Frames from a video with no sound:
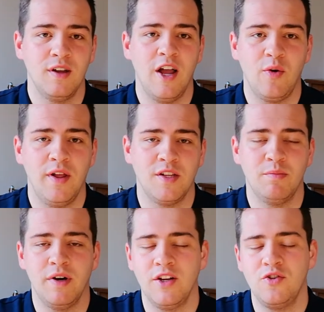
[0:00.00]
I quite like to
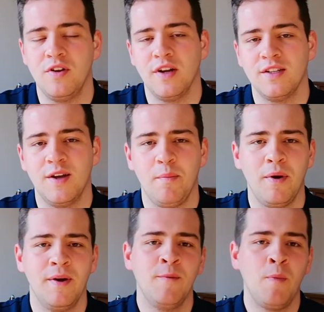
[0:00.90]
buy during a dip,
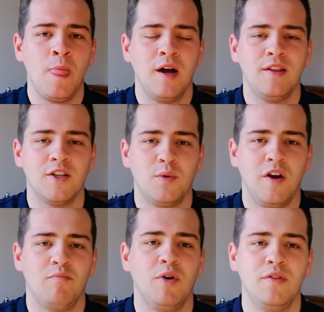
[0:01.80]
and that's why
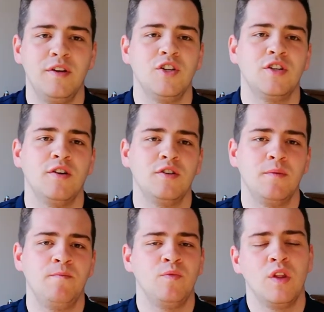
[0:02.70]
I've bought these
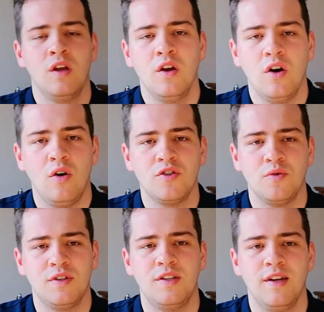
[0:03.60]
shares.
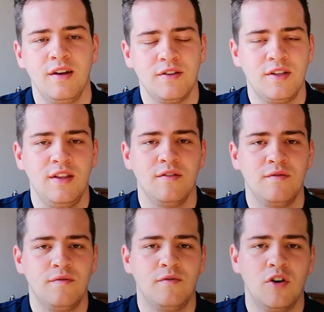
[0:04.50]
Also today I see that
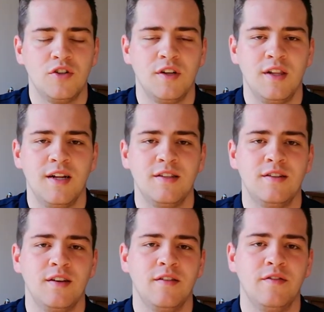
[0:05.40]
Virgin
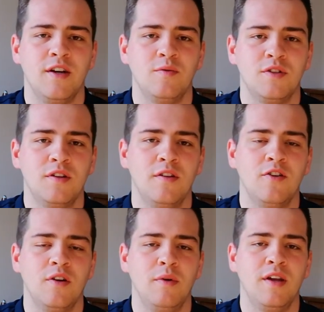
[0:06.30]
Atlantic have announced that they're
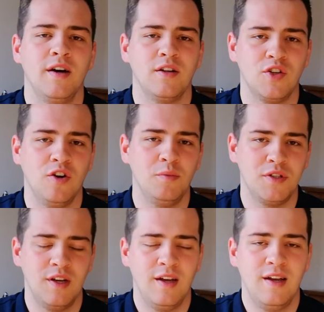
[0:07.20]
going to be cutting
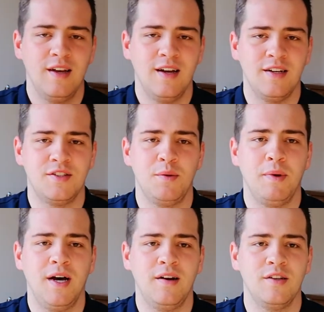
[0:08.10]
jobs as
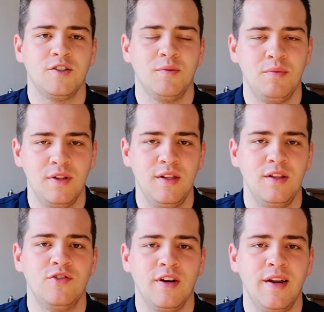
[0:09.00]
demand has completely
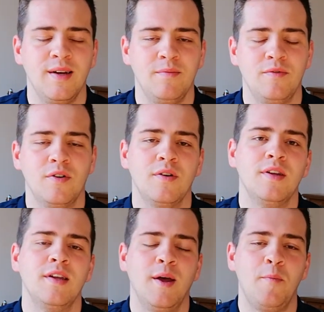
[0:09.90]
dried up for
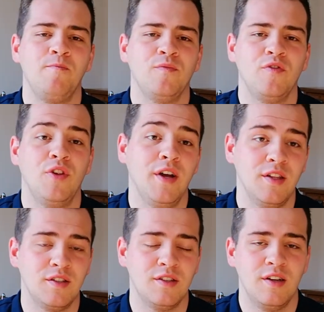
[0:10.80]

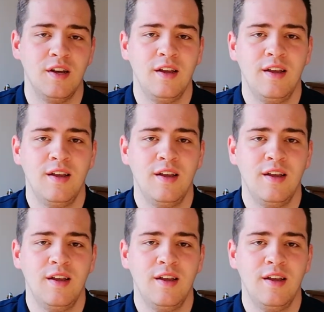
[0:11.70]
flights.